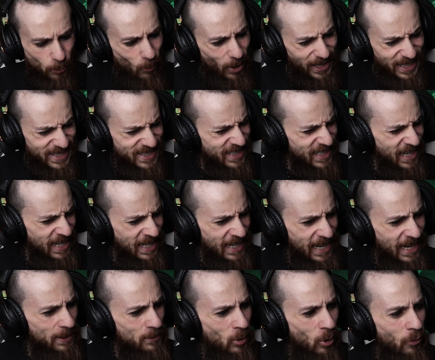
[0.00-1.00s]
What is the
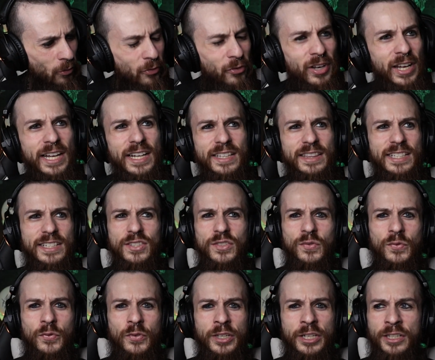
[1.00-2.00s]
name of, like,
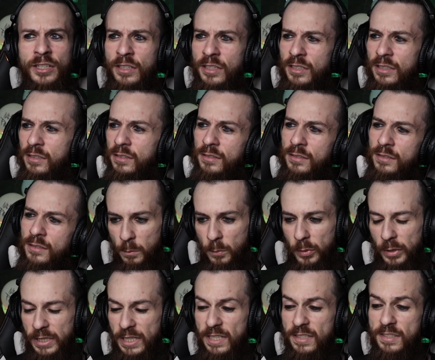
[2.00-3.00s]
this fear?
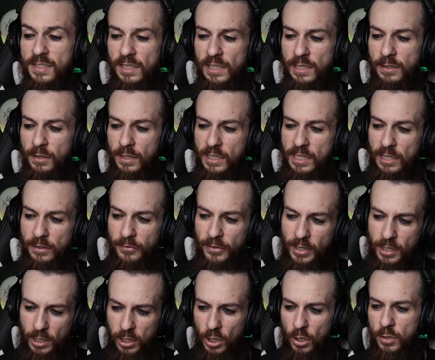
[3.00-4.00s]
Please give
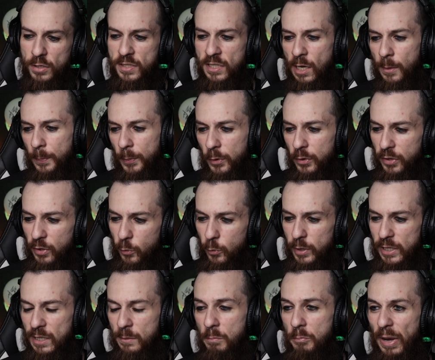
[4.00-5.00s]
a close-up on the
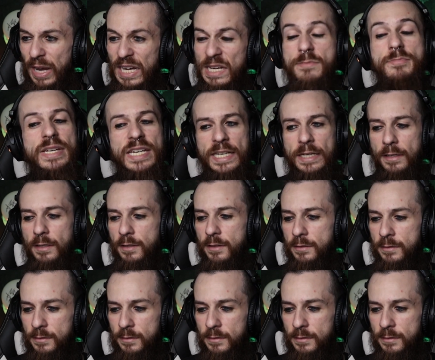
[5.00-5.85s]
weak baby.